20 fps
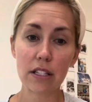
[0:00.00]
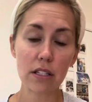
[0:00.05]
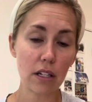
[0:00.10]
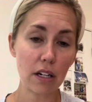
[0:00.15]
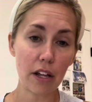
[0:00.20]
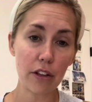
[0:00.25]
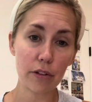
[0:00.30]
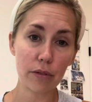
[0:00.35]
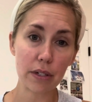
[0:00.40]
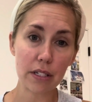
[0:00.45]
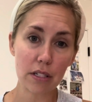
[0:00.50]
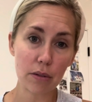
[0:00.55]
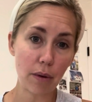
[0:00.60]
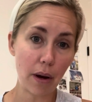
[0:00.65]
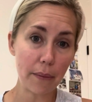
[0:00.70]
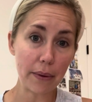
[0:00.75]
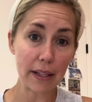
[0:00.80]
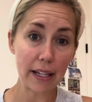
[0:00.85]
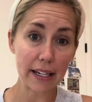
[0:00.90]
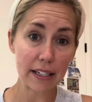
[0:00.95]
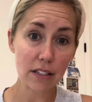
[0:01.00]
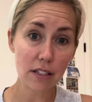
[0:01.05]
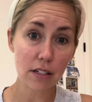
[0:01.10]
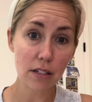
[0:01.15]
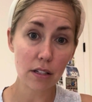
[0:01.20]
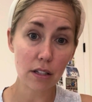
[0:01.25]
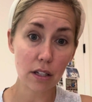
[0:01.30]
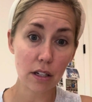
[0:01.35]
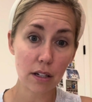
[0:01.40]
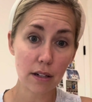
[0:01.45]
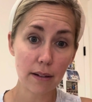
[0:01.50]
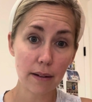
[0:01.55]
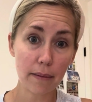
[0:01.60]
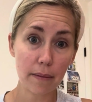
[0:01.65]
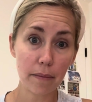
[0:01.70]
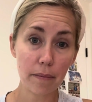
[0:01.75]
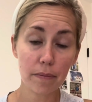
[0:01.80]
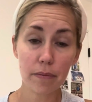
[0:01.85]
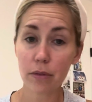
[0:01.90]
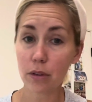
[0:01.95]
another reason why we liked the
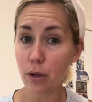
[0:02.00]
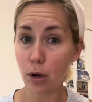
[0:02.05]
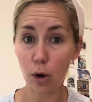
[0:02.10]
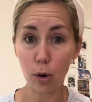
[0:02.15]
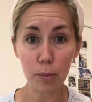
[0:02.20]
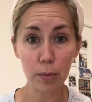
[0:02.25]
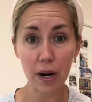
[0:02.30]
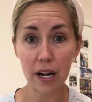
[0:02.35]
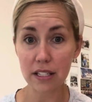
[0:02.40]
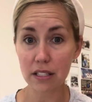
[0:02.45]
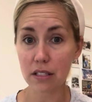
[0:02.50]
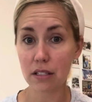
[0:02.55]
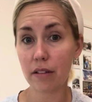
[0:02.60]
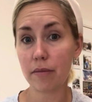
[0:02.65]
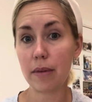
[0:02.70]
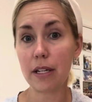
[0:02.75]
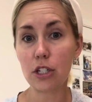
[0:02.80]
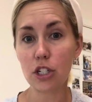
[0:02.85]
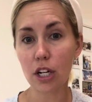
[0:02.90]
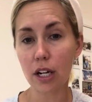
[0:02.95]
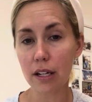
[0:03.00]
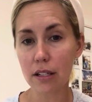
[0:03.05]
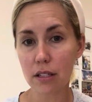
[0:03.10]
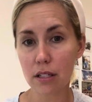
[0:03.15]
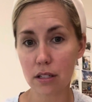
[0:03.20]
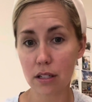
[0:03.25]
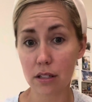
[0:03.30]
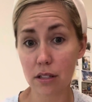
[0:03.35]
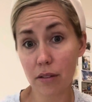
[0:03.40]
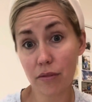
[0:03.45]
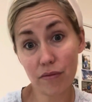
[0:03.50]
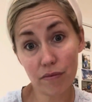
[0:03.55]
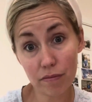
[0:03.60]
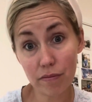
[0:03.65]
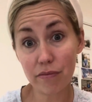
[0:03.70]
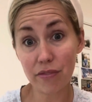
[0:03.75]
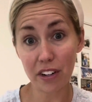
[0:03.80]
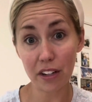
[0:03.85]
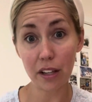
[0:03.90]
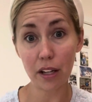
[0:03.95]
whole process of meat chickens, is it's a
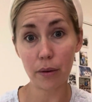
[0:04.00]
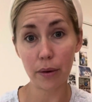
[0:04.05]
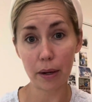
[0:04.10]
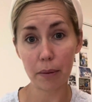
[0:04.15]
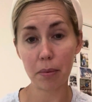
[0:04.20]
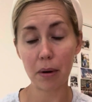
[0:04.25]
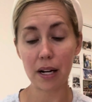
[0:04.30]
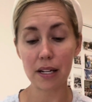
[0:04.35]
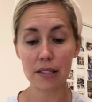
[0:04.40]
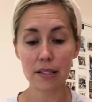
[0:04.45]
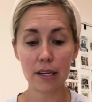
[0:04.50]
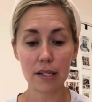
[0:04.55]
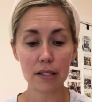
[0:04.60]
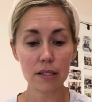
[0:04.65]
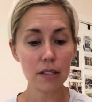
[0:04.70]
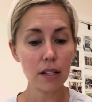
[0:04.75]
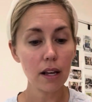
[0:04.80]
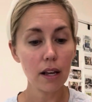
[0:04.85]
fairly quick process.